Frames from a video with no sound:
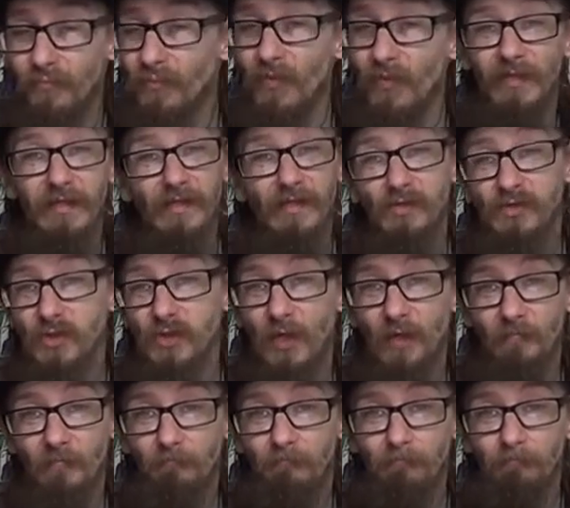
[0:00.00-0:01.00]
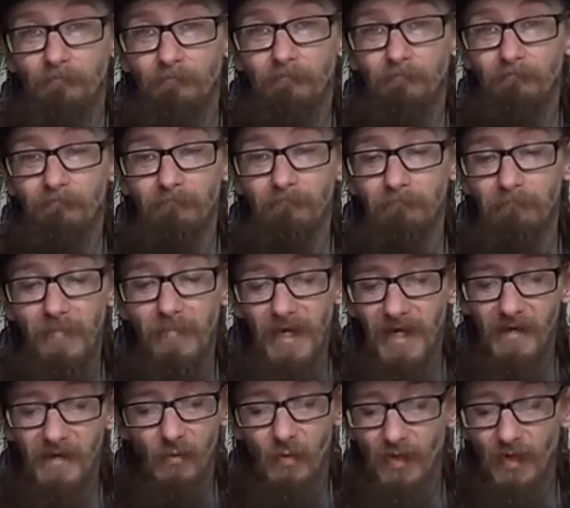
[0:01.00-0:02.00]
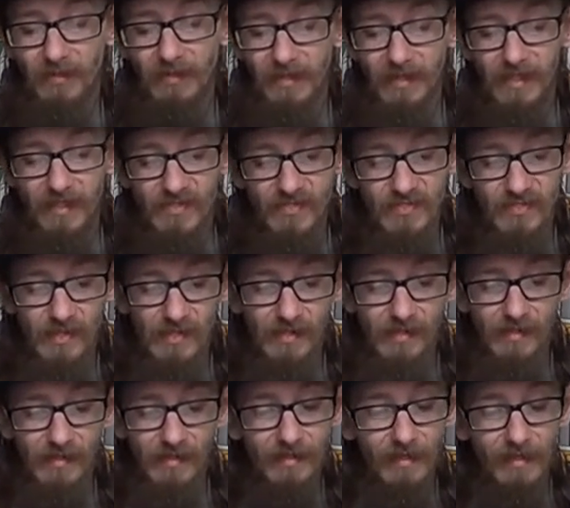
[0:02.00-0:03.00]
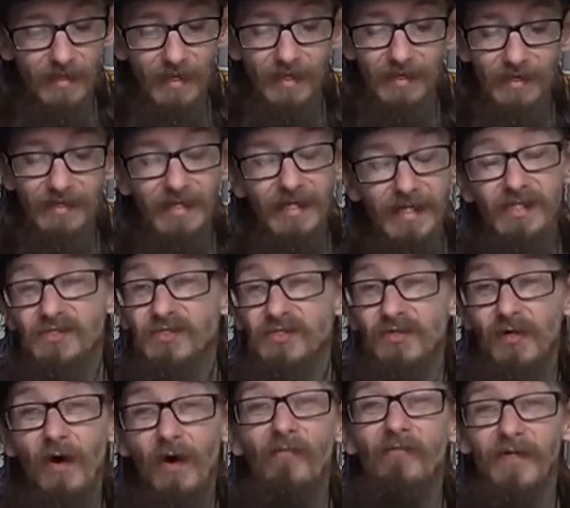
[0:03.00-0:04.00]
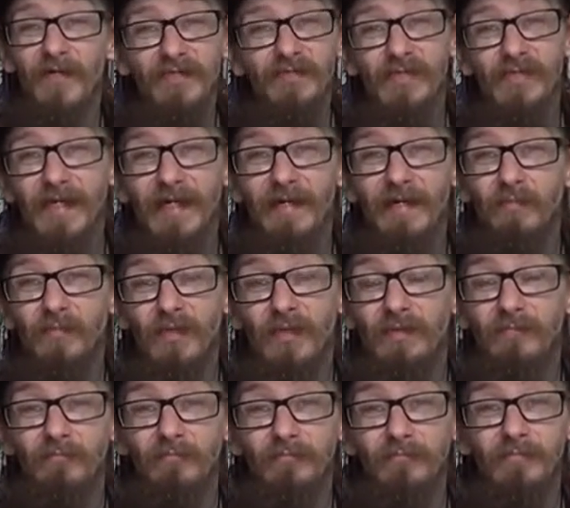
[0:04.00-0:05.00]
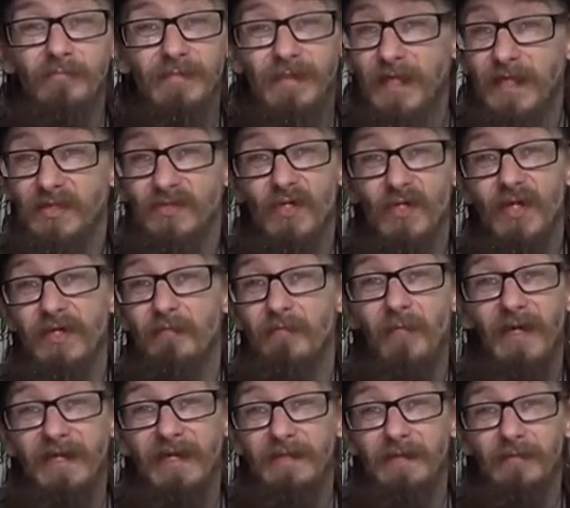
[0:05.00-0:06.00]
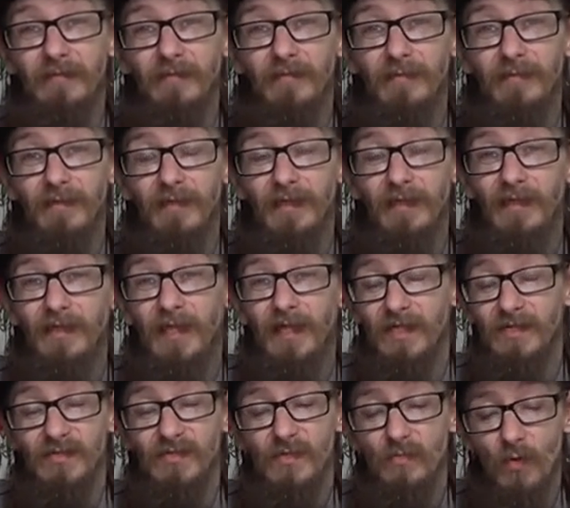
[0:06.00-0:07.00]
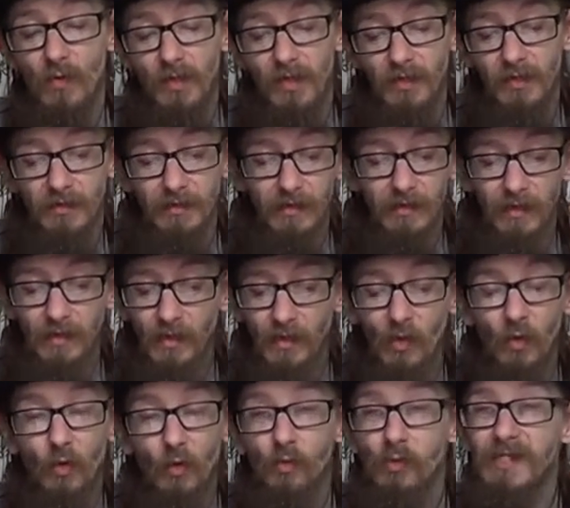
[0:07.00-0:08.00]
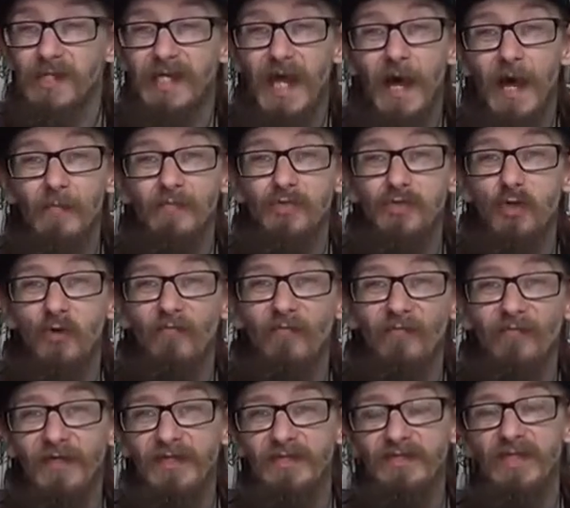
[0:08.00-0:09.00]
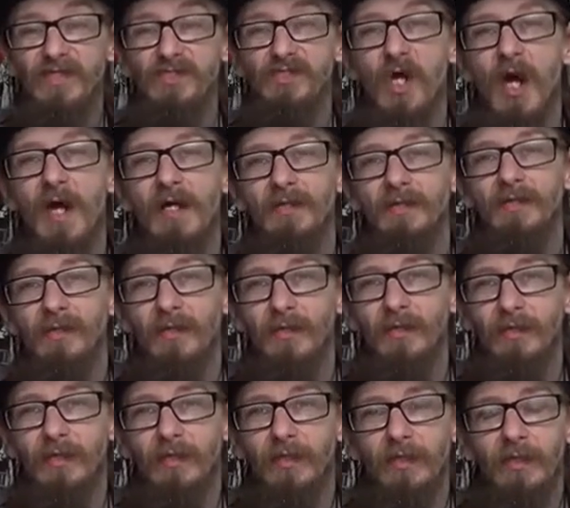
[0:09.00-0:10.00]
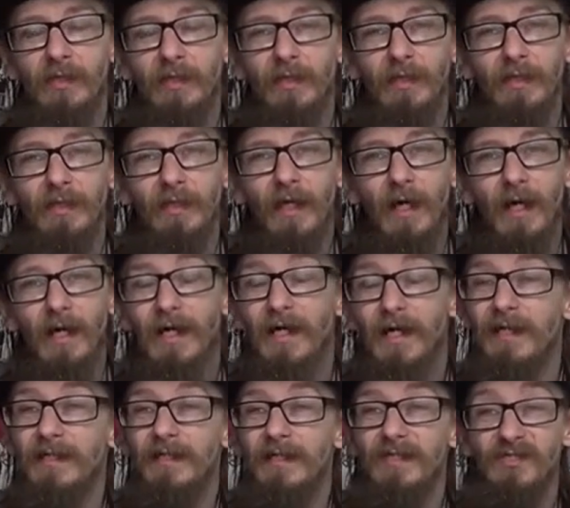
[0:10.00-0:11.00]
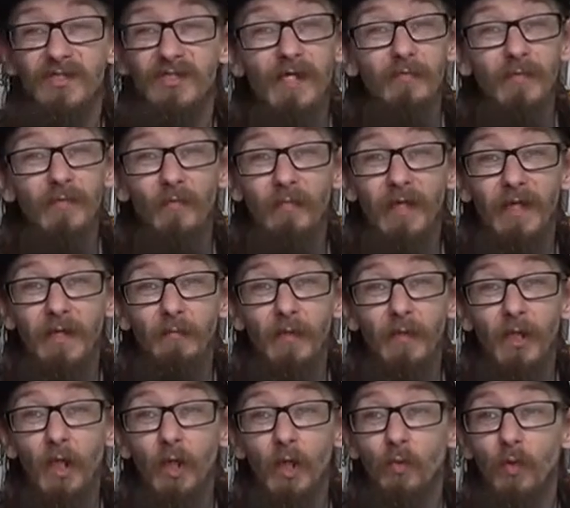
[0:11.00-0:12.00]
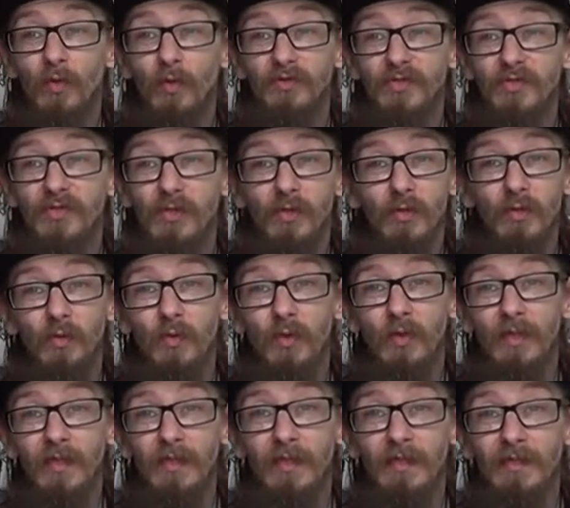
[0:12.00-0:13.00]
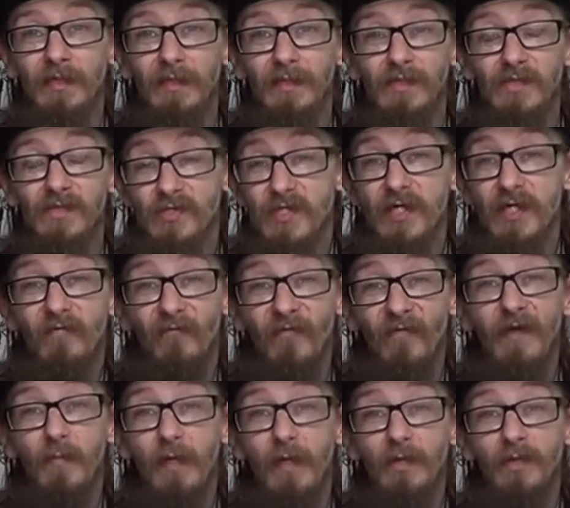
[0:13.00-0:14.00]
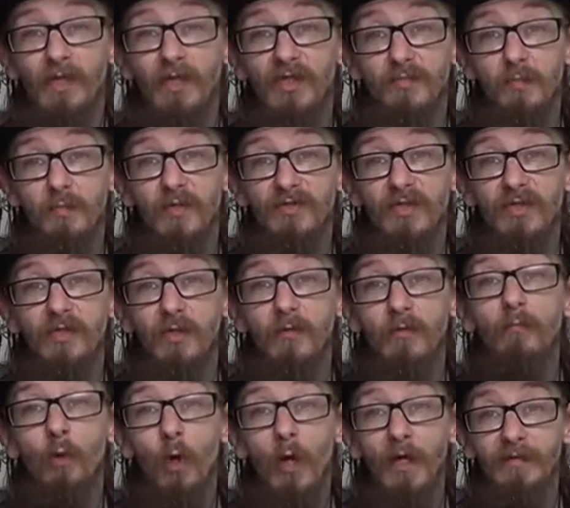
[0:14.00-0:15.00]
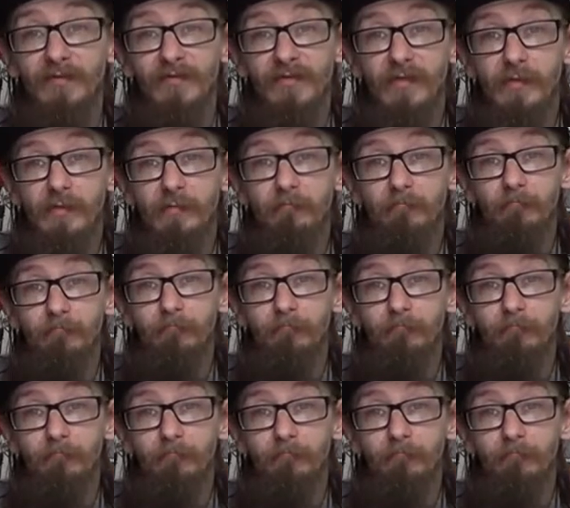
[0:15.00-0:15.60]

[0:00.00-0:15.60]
Brilliant show. It really is. And it's obviously aimed at geeks like me. Geeks that want to recapture a fleeting childhood. And it's aimed at people who want to see a female Ghostbuster done right.